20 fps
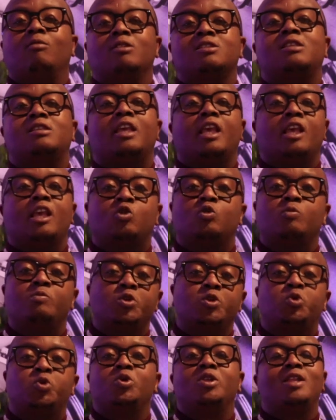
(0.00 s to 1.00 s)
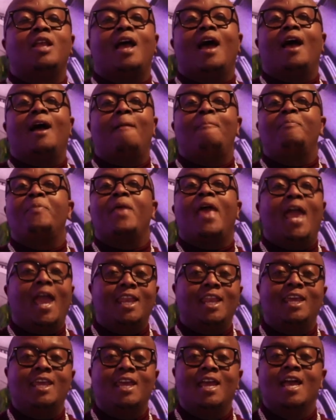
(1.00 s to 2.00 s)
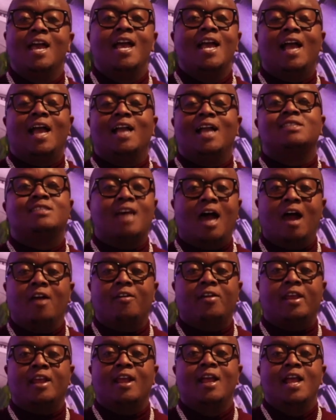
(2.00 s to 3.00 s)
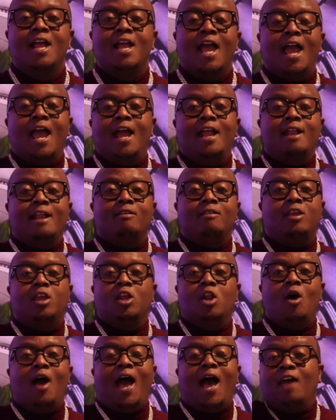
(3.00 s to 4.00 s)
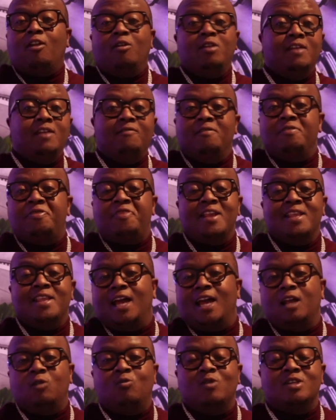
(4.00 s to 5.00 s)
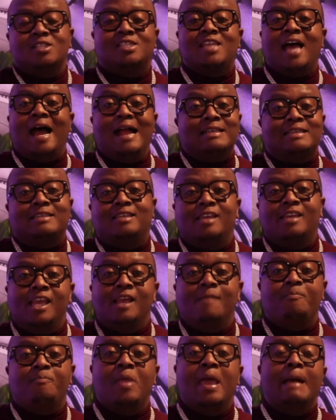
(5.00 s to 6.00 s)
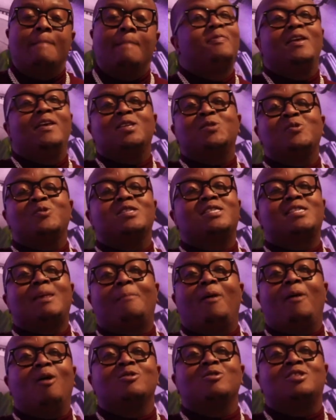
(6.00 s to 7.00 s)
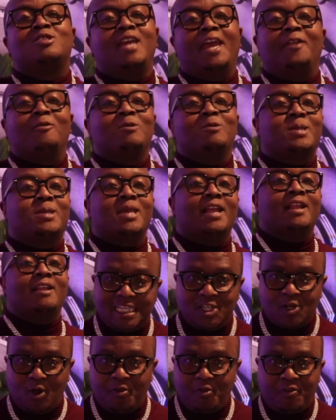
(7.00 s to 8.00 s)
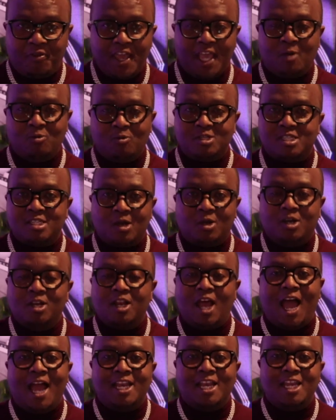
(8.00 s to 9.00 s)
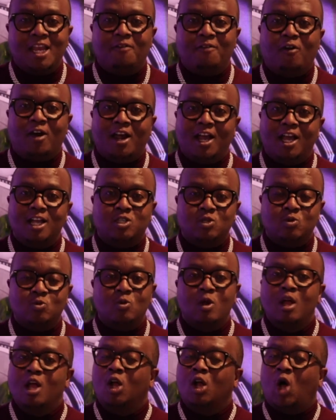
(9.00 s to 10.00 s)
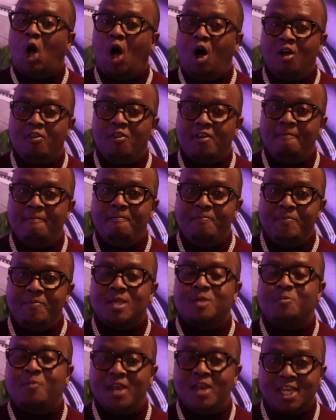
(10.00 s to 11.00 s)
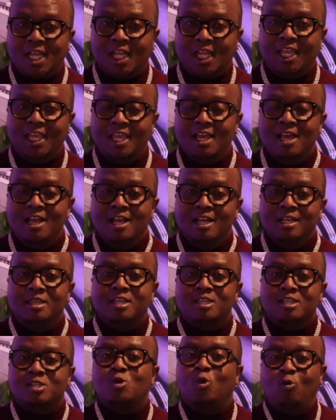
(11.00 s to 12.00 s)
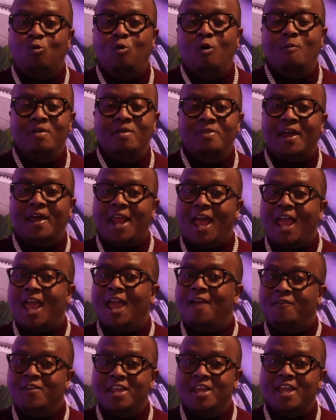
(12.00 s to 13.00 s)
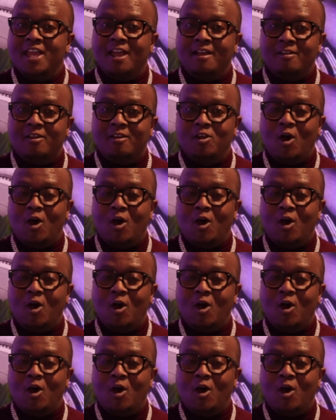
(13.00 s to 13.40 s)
what was the issue between Annie and Zari? And, I don't even think that it was that deep. This was about innocence. I did not think it was a good idea for her to call them, especially these two women that are having,